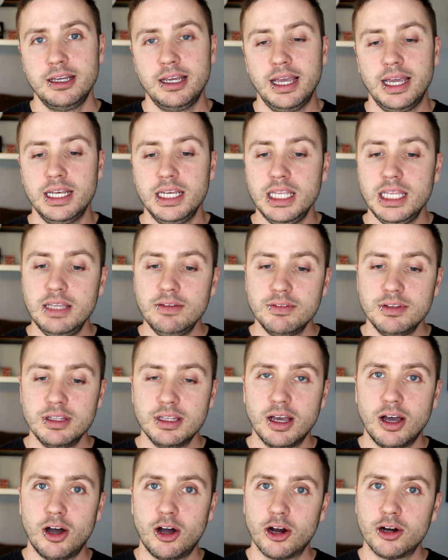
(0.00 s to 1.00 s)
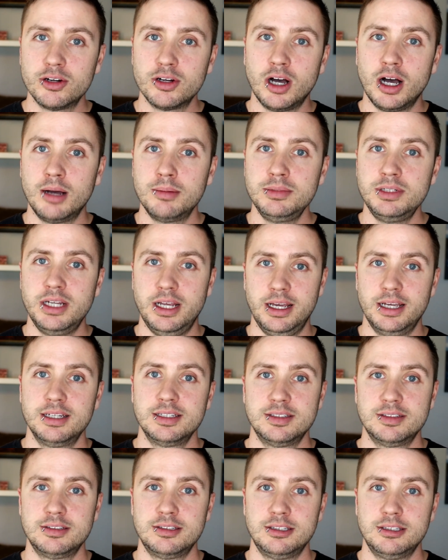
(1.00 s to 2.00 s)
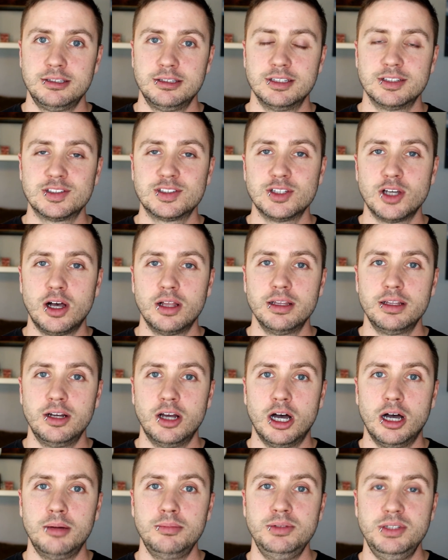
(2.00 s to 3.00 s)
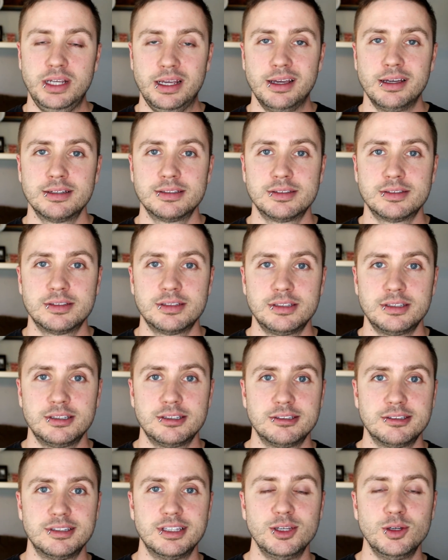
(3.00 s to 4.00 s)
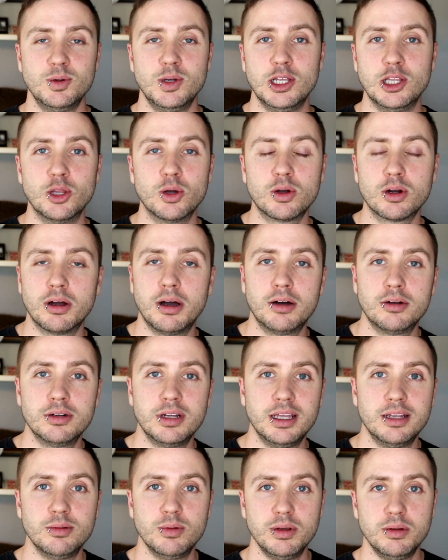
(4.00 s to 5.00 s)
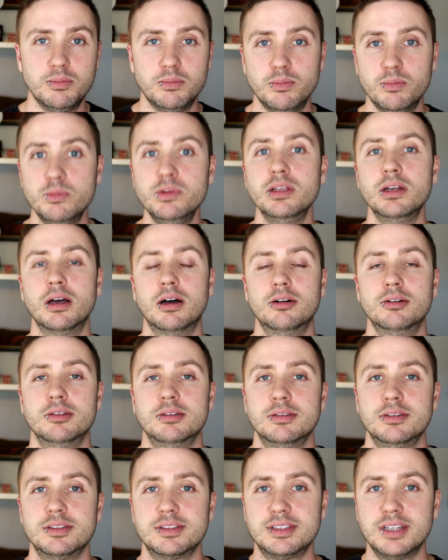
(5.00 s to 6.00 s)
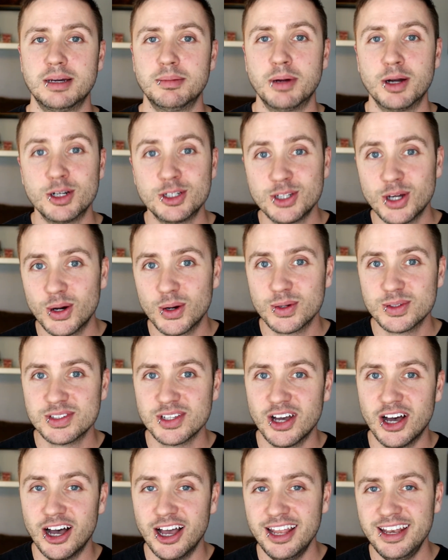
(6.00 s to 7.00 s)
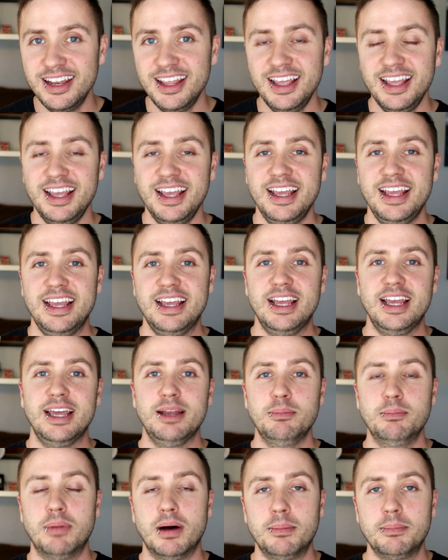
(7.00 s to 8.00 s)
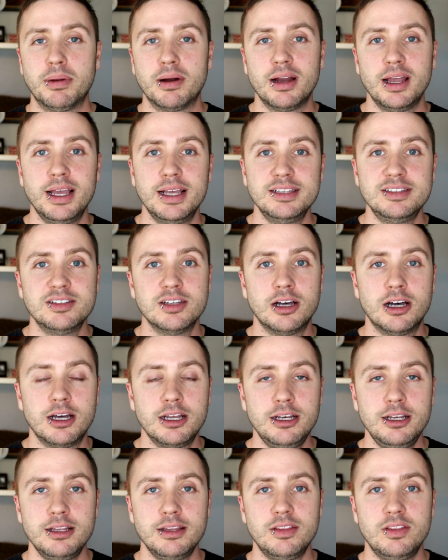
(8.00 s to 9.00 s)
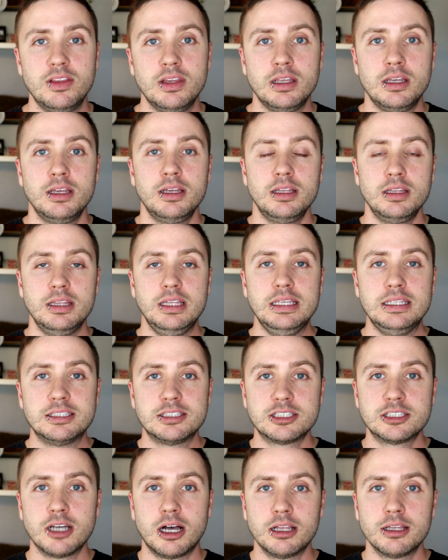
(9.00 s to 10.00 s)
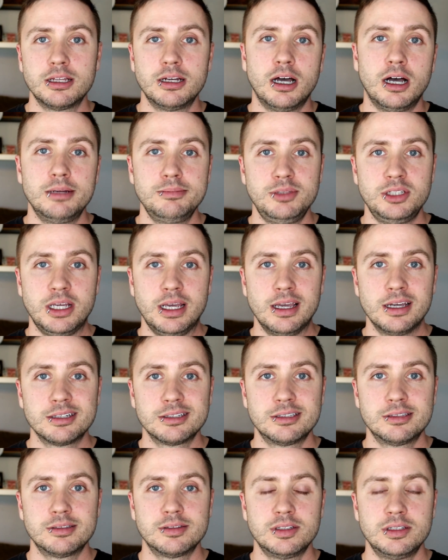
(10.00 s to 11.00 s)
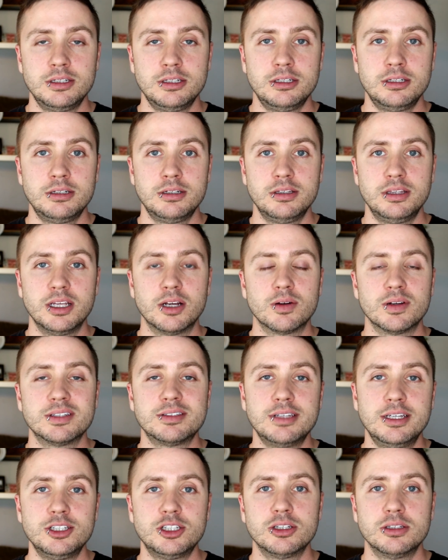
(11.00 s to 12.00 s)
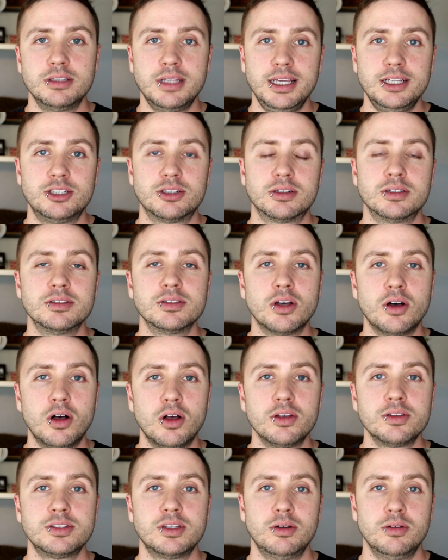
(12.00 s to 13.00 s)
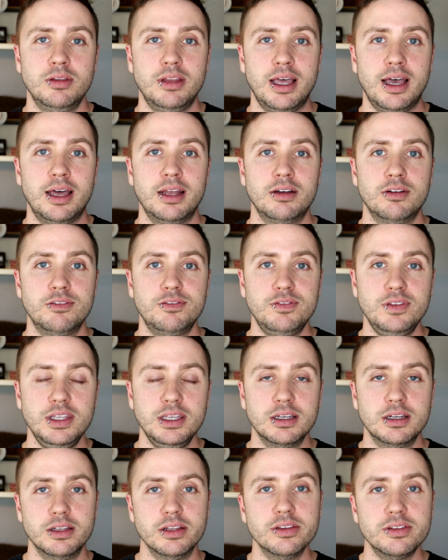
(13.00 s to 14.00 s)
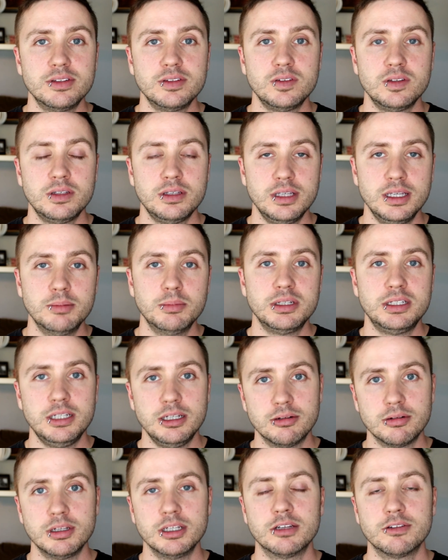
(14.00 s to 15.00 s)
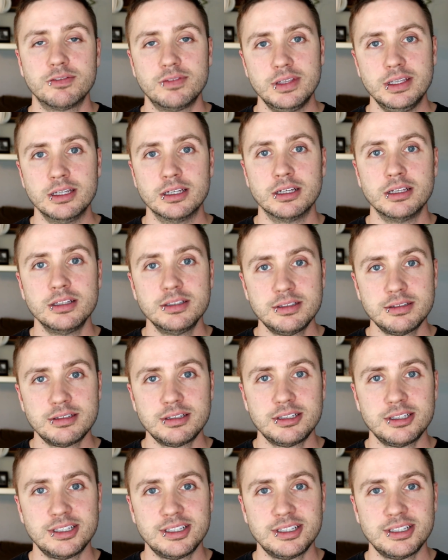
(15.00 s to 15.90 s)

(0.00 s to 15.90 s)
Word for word: and even the hard objects, the solid objects that we look out and we, you know, stub our toes on and bump our heads on, these solid objects, their essential nature is also that of fields, immaterial fields.